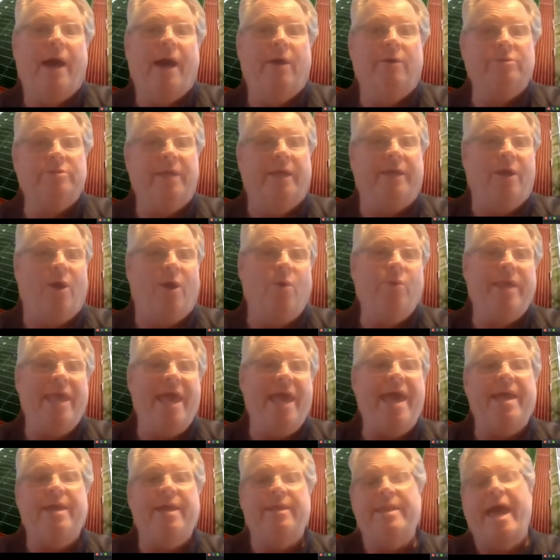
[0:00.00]
I was like,
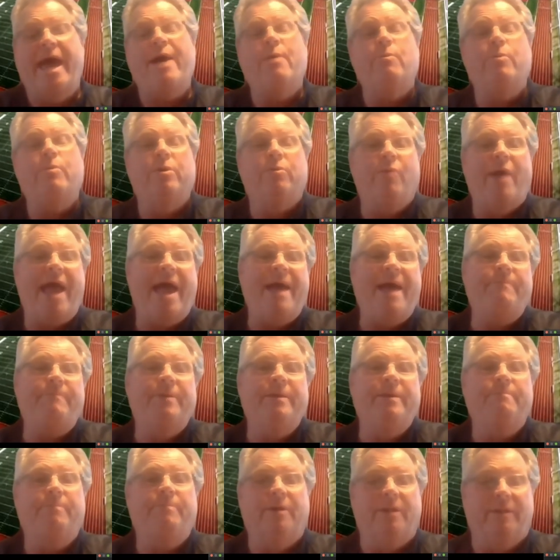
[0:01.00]
okay, now we're
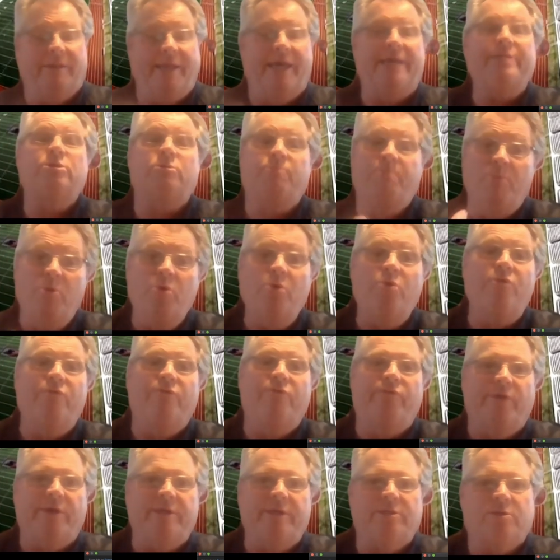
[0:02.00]
wrapping, but let's
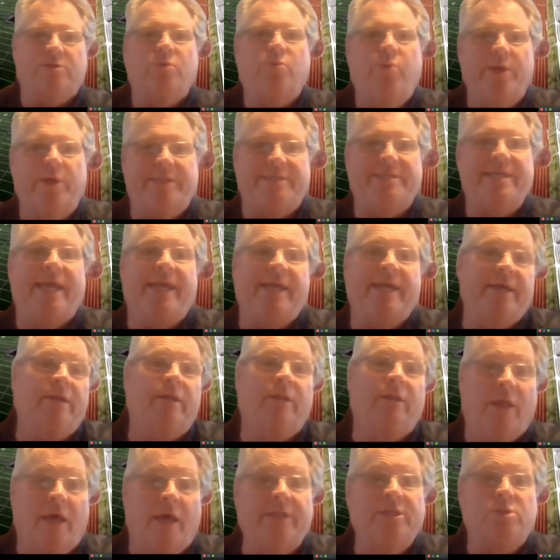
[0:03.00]
move. Let's quit taking
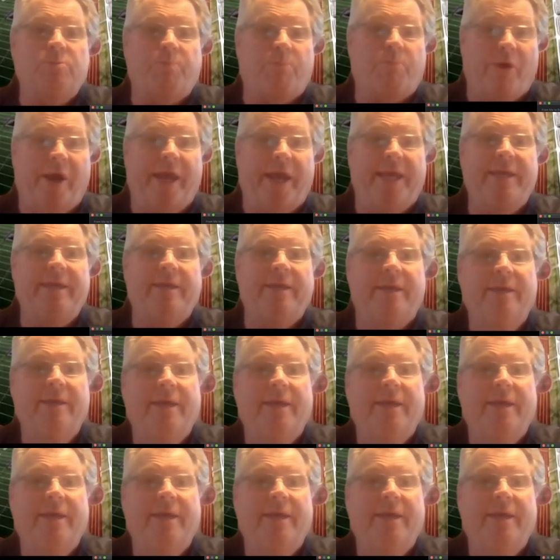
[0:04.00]
a lunch break